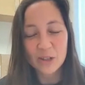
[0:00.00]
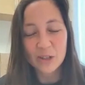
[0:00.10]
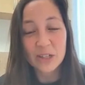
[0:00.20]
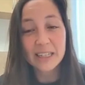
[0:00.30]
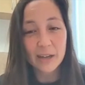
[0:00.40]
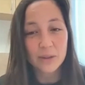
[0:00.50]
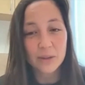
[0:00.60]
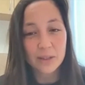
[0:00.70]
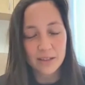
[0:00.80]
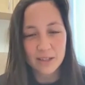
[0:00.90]
going to get
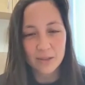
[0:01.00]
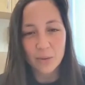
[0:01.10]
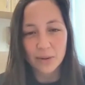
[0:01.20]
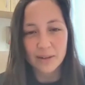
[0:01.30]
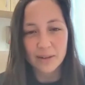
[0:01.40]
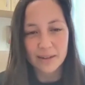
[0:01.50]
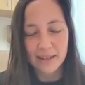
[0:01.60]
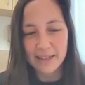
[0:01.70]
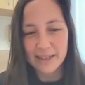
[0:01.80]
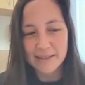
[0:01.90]
really good support
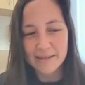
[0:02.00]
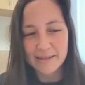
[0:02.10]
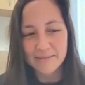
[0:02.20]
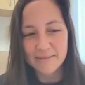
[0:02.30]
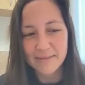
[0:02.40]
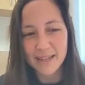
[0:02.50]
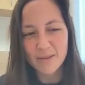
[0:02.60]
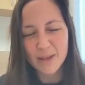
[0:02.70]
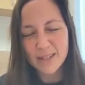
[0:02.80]
and